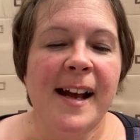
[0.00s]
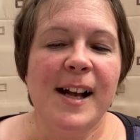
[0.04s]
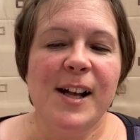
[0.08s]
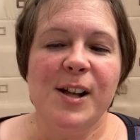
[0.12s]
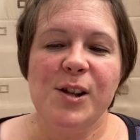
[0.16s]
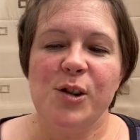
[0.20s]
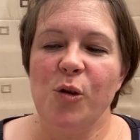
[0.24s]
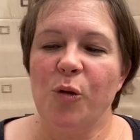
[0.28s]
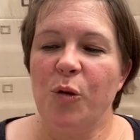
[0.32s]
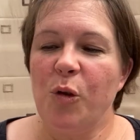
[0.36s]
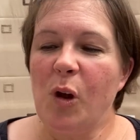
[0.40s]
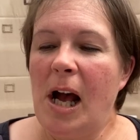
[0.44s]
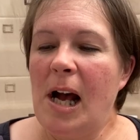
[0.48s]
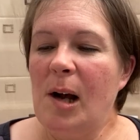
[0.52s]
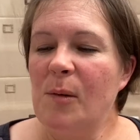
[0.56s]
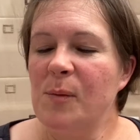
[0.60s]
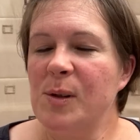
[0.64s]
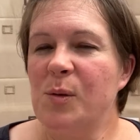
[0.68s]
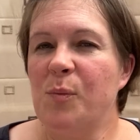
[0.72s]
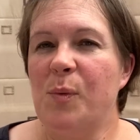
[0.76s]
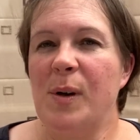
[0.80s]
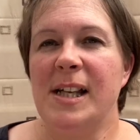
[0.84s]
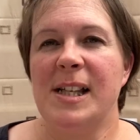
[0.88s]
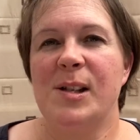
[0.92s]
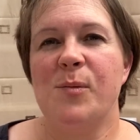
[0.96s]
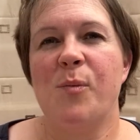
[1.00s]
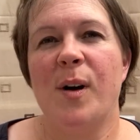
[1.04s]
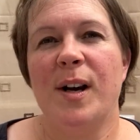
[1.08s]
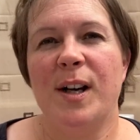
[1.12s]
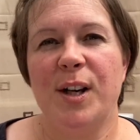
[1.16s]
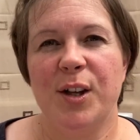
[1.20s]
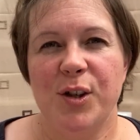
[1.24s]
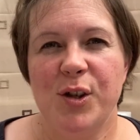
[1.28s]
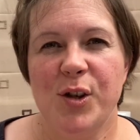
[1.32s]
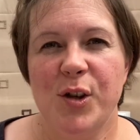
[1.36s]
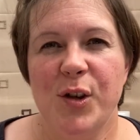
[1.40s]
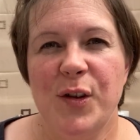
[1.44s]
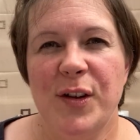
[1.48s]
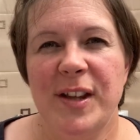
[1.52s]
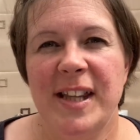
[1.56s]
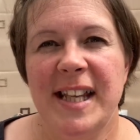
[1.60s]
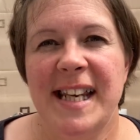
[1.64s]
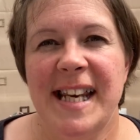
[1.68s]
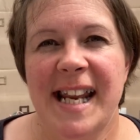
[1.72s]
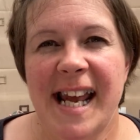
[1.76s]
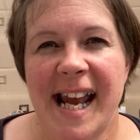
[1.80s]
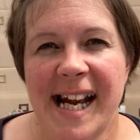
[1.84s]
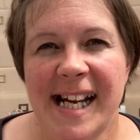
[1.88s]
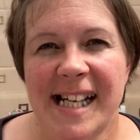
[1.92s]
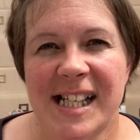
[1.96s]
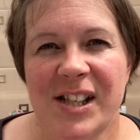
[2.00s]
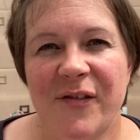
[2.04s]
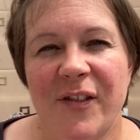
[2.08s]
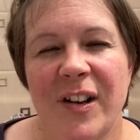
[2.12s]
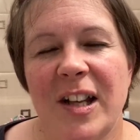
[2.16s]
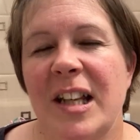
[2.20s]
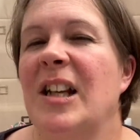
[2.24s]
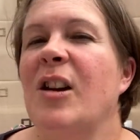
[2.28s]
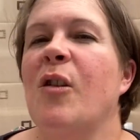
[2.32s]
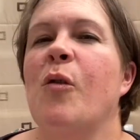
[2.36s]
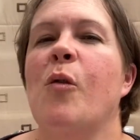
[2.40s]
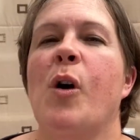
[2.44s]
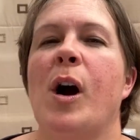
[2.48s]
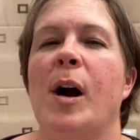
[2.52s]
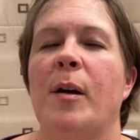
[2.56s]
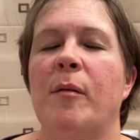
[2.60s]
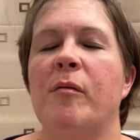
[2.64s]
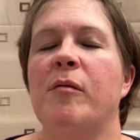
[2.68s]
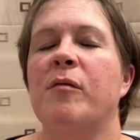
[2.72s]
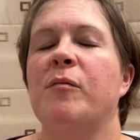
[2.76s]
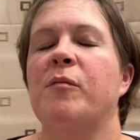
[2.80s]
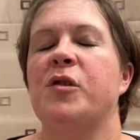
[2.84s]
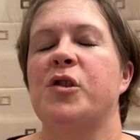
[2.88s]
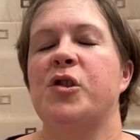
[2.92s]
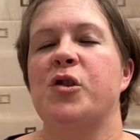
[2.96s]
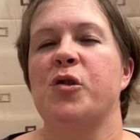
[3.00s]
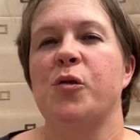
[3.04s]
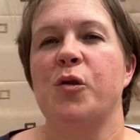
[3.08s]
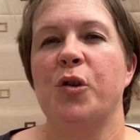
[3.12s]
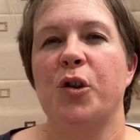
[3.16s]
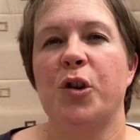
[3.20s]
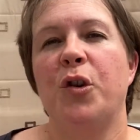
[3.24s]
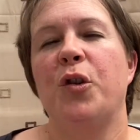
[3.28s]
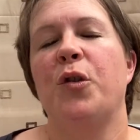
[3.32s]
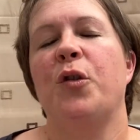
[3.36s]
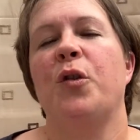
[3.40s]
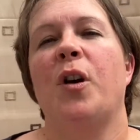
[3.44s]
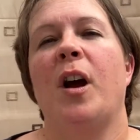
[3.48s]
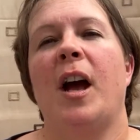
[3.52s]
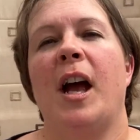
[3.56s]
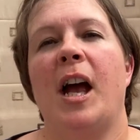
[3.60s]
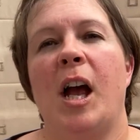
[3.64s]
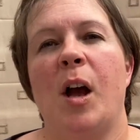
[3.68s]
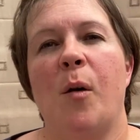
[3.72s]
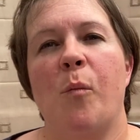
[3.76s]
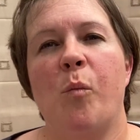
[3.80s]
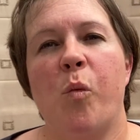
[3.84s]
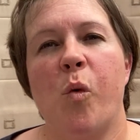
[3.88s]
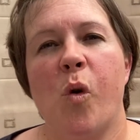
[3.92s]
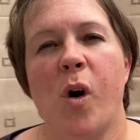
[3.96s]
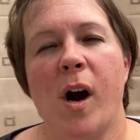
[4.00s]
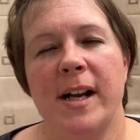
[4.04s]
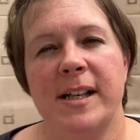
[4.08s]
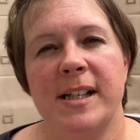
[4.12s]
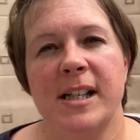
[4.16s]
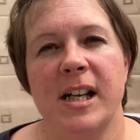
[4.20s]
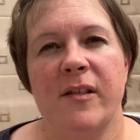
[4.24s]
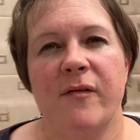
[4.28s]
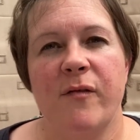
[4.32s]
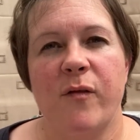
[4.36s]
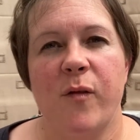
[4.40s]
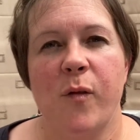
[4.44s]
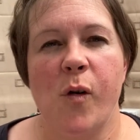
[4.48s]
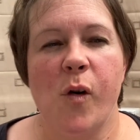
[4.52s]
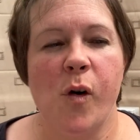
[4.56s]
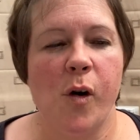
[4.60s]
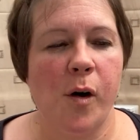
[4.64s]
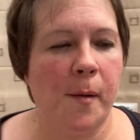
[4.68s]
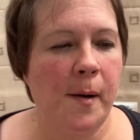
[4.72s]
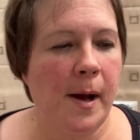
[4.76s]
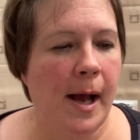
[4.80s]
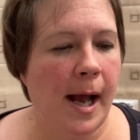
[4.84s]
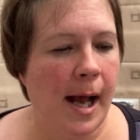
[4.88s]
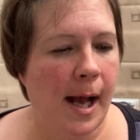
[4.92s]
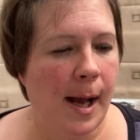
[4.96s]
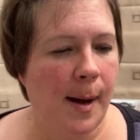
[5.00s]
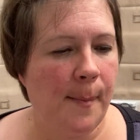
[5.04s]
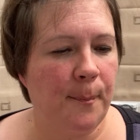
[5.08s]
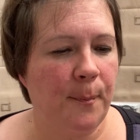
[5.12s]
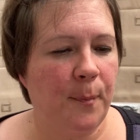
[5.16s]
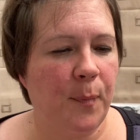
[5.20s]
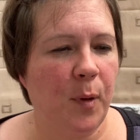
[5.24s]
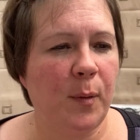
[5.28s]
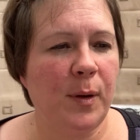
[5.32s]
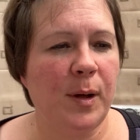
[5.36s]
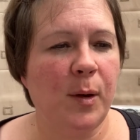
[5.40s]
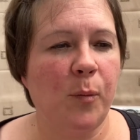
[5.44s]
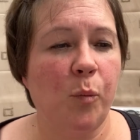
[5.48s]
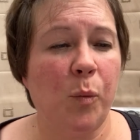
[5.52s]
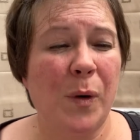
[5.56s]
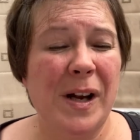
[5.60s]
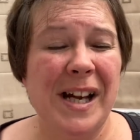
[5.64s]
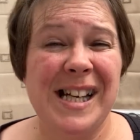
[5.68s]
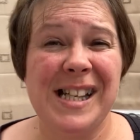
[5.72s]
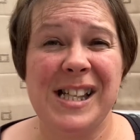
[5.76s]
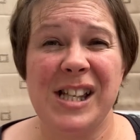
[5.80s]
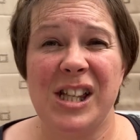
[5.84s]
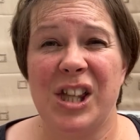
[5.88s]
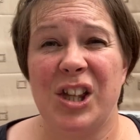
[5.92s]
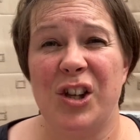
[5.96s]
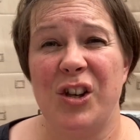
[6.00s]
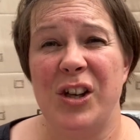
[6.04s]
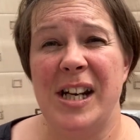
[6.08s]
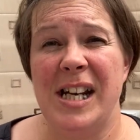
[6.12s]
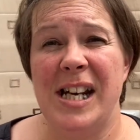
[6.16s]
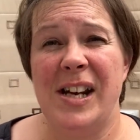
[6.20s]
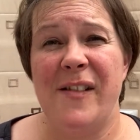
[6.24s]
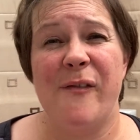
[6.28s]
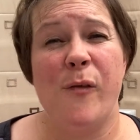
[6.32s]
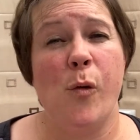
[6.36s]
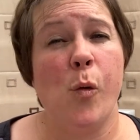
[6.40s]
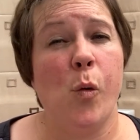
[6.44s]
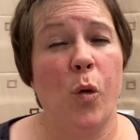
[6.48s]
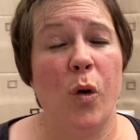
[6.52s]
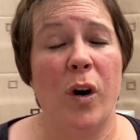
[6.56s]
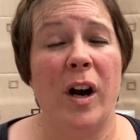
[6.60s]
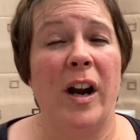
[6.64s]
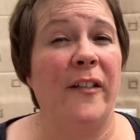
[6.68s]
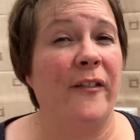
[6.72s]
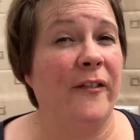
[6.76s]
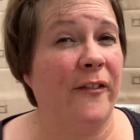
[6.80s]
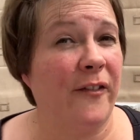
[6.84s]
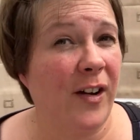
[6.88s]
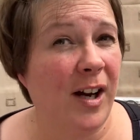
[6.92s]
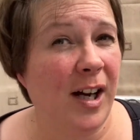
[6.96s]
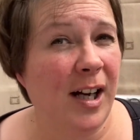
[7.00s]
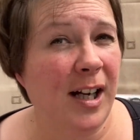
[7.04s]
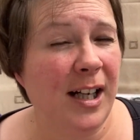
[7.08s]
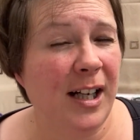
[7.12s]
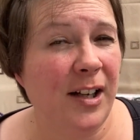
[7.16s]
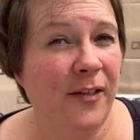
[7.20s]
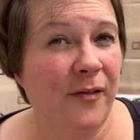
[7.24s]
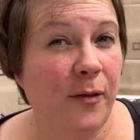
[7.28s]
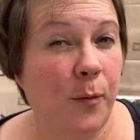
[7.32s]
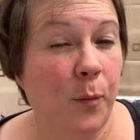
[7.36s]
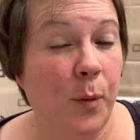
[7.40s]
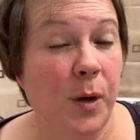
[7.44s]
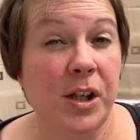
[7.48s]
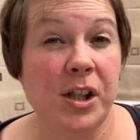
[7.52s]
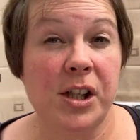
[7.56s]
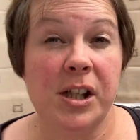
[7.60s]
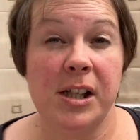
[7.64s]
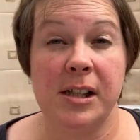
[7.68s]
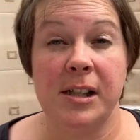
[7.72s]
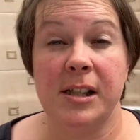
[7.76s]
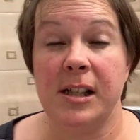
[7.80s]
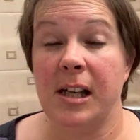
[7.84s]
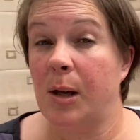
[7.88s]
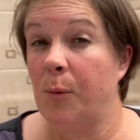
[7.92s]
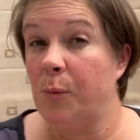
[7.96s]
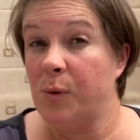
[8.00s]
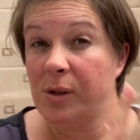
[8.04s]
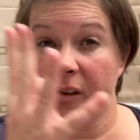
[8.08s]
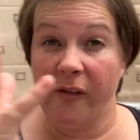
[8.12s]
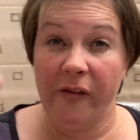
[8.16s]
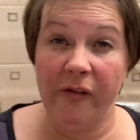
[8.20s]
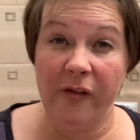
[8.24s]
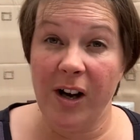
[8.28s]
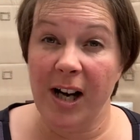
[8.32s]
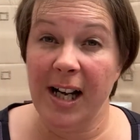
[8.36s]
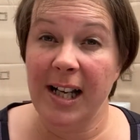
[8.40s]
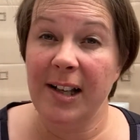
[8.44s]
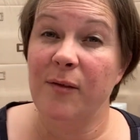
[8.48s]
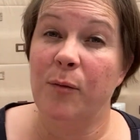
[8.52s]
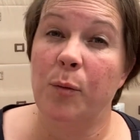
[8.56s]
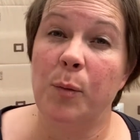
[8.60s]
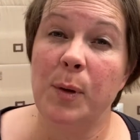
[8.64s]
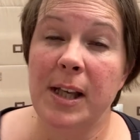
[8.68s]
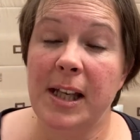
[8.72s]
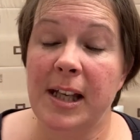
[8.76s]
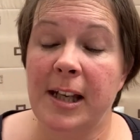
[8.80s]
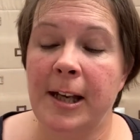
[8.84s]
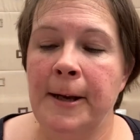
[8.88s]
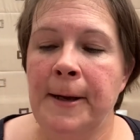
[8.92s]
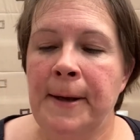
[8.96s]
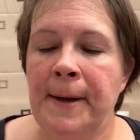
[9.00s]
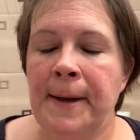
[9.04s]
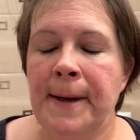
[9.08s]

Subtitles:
So that was weeks 1 and 2. In the next video, I will show you what I did for probably weeks 3, 4 and 5, it was a 5-week